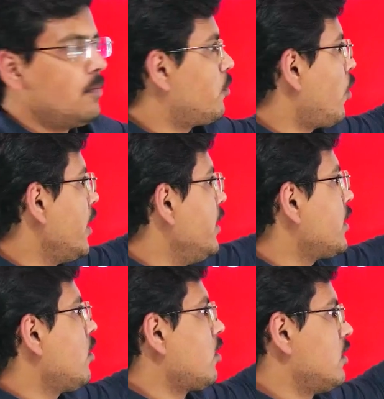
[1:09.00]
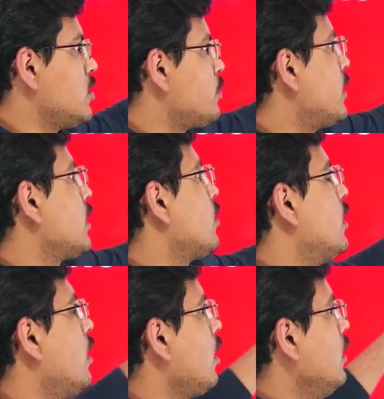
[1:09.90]
point or this
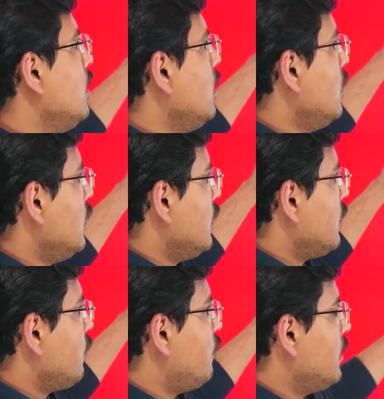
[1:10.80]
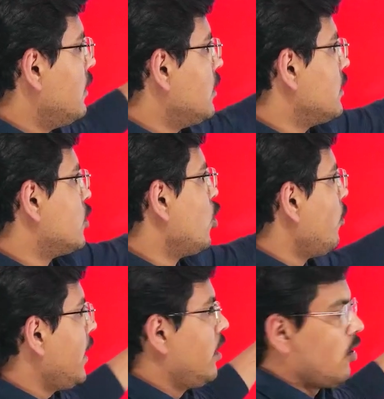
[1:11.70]
particular
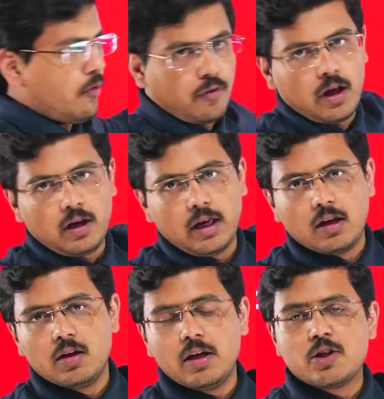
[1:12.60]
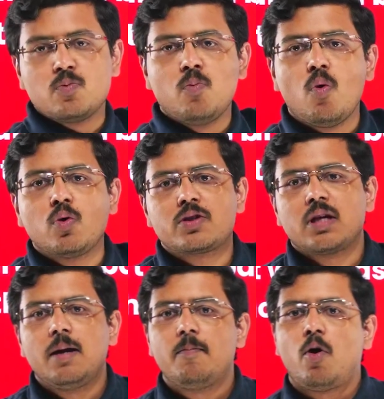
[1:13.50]
domain of learning is most
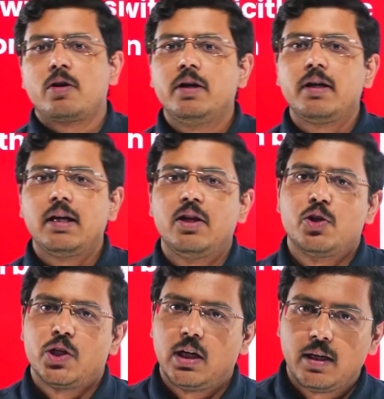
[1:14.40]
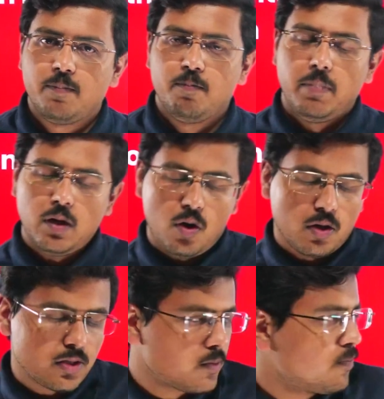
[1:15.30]
important initially,
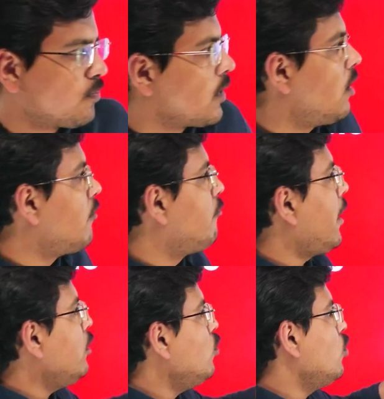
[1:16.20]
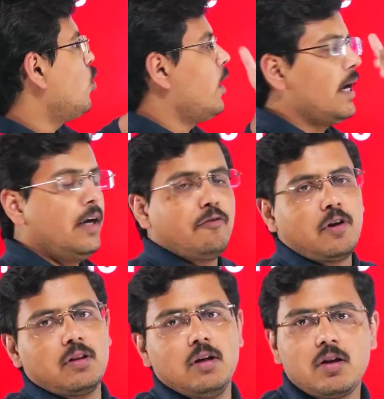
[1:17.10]
because when you go ahead
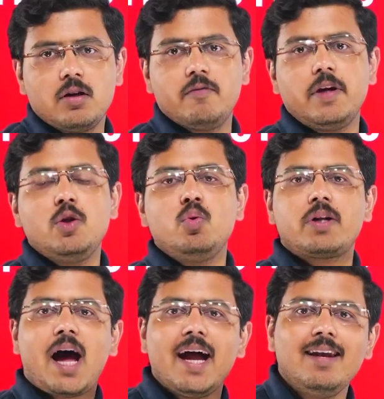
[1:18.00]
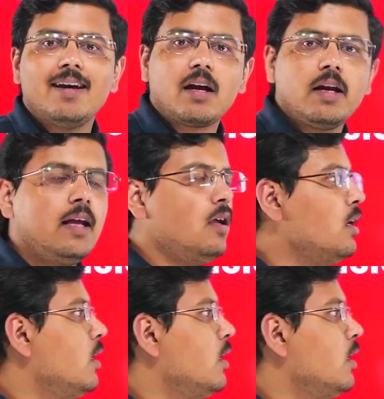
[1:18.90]
further, when you try learning